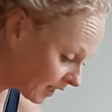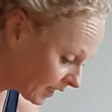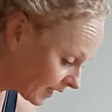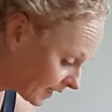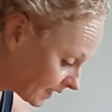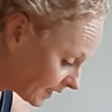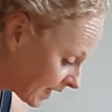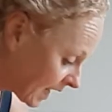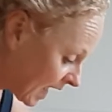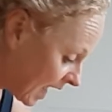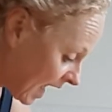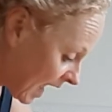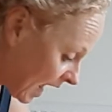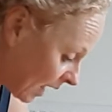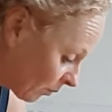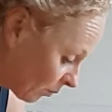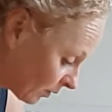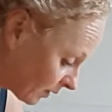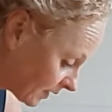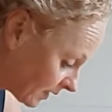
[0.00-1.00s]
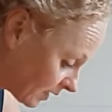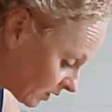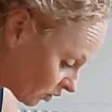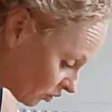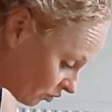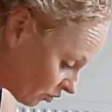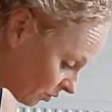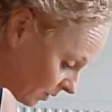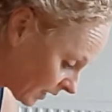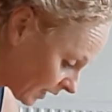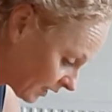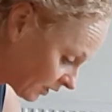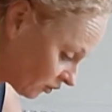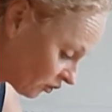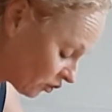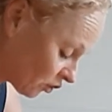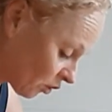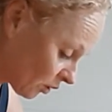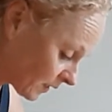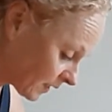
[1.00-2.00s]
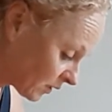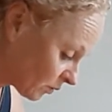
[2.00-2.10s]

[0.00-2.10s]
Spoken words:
lid and we're screwing it shut.